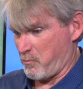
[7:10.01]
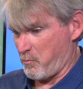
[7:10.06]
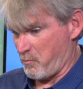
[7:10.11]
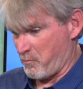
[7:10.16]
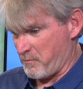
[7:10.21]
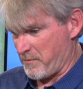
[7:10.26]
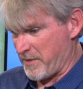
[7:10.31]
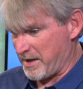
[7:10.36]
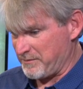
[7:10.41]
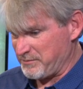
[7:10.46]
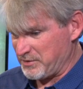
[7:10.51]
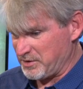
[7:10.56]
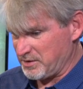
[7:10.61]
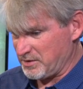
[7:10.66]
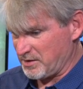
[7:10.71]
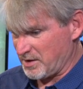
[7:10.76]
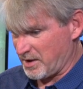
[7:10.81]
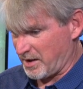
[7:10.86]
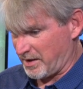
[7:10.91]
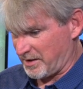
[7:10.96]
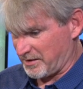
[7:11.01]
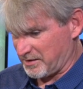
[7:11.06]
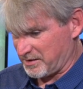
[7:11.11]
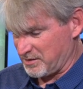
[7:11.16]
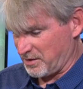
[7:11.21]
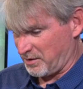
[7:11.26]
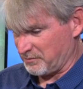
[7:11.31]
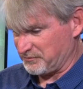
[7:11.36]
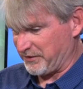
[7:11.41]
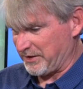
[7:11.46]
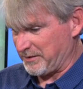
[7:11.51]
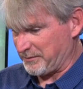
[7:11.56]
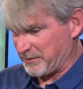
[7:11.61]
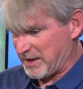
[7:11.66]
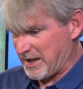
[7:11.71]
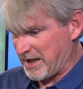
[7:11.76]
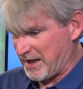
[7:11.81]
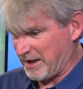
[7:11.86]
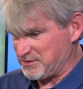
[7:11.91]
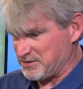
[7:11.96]
maybe, uh, you know, deep
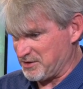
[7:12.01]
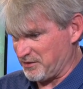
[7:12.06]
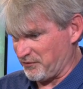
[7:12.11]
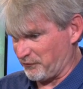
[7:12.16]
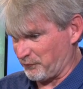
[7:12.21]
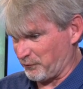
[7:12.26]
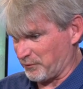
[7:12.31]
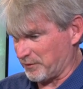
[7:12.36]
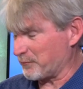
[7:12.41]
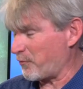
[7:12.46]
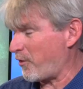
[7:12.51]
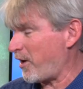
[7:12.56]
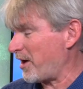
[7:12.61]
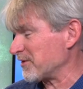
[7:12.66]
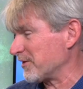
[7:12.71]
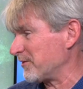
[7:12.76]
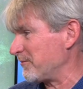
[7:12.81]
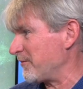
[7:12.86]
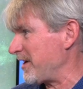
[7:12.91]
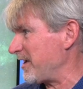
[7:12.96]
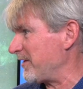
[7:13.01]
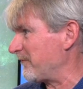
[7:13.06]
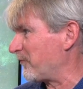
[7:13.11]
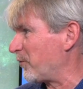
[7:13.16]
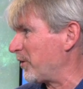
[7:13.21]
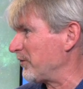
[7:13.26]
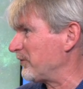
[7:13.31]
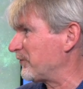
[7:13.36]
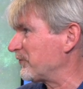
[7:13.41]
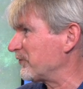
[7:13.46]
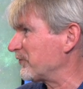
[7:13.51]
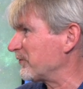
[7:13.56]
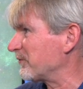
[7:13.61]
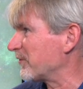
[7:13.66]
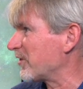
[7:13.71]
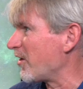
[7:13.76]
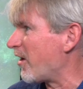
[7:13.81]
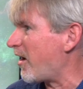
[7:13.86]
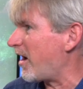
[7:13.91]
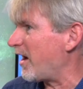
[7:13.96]
canyons where water may have once
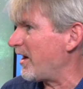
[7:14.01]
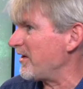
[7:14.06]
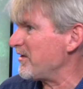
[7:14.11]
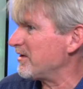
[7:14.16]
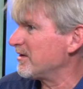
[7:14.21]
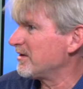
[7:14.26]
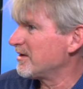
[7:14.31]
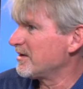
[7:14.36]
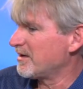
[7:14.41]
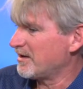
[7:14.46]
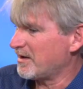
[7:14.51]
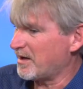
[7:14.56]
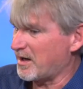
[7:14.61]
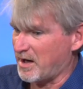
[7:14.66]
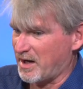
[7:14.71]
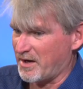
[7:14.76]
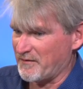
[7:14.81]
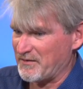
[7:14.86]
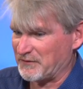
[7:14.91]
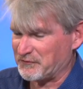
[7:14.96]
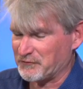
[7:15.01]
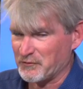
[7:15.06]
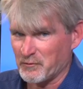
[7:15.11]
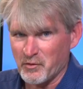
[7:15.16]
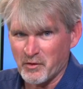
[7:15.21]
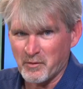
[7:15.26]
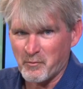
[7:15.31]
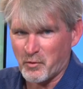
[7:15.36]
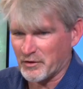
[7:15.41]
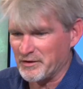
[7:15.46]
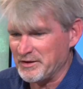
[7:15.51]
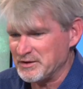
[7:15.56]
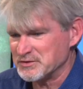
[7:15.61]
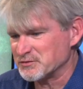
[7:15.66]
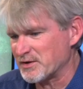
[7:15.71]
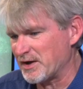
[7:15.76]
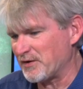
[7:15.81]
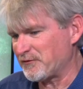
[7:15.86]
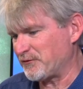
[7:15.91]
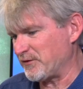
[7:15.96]
gone. Uh, that's a little more
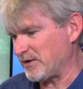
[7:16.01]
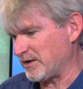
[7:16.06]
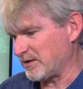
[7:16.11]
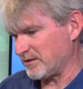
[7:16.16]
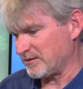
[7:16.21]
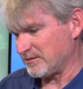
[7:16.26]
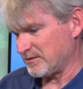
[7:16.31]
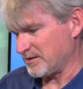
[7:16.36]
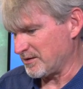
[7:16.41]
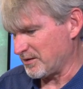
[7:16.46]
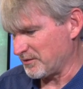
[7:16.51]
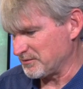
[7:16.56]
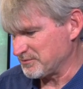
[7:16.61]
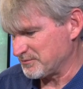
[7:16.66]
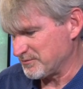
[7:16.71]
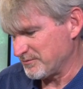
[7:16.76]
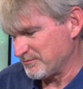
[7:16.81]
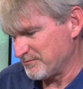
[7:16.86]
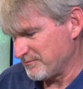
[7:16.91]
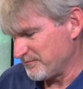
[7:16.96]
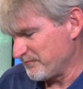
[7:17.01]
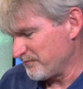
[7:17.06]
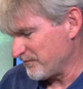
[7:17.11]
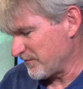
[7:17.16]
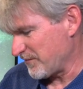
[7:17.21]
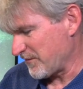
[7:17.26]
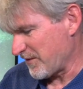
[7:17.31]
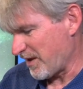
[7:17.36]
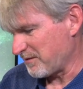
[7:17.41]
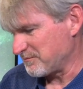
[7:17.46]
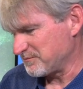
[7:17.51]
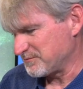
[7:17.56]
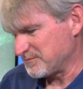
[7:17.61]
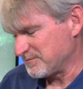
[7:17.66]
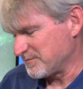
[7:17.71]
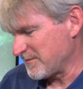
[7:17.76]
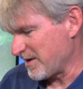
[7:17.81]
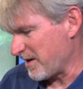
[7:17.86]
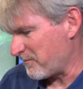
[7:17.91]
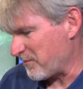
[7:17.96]
interesting, you know.
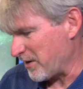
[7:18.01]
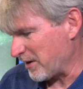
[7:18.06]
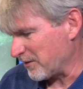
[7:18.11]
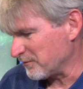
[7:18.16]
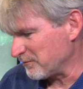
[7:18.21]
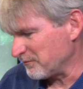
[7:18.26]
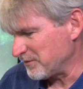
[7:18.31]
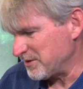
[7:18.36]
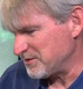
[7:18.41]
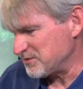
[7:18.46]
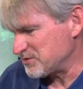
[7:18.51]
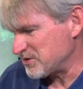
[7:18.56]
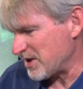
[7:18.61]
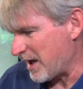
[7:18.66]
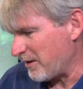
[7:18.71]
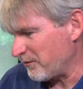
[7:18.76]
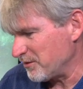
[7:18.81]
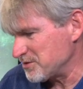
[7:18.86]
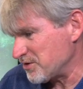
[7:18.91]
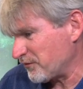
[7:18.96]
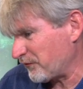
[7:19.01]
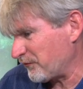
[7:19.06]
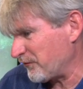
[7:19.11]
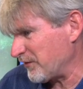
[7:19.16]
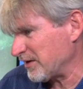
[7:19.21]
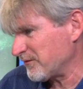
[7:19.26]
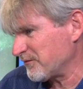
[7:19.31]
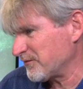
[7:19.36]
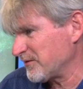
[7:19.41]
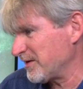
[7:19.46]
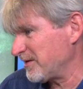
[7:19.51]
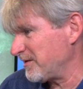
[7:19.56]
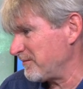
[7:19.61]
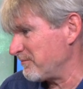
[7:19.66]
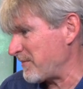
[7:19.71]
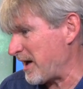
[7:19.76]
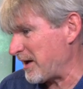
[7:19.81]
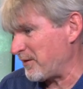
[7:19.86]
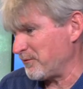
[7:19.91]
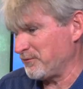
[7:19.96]
Apparently geologists think
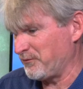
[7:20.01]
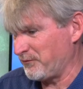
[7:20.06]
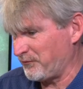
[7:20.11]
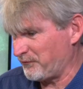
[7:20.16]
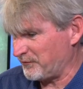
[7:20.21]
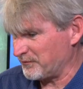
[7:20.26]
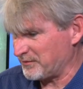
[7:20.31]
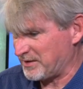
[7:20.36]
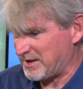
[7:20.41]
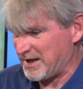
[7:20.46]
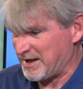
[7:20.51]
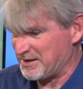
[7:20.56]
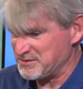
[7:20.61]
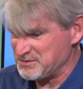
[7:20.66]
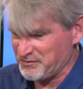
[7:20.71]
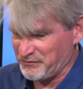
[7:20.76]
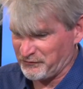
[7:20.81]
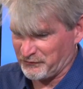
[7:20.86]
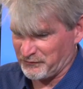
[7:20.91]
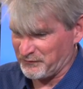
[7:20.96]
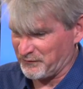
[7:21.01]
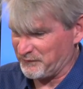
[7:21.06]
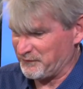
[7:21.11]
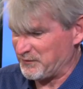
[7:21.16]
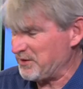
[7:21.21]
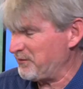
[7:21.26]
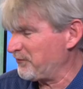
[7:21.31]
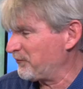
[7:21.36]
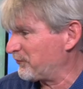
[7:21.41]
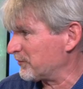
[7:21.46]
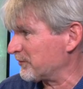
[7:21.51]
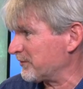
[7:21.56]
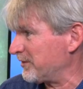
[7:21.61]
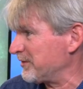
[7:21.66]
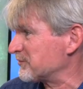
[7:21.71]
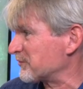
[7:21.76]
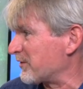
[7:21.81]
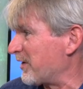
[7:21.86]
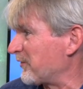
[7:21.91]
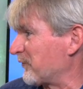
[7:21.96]
that mountains and canyons and ravines are
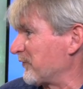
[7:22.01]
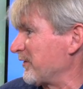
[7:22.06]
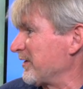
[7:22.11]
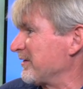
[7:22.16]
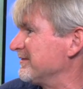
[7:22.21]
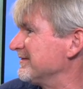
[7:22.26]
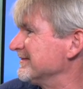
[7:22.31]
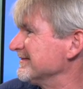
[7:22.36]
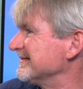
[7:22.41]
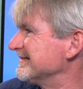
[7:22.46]
interesting.